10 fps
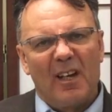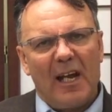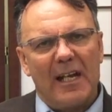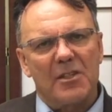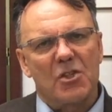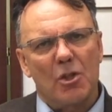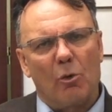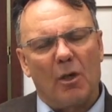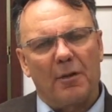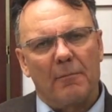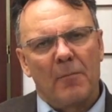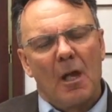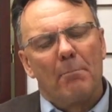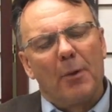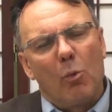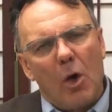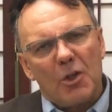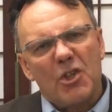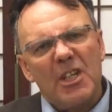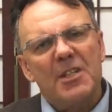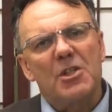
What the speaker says: and so on. But what she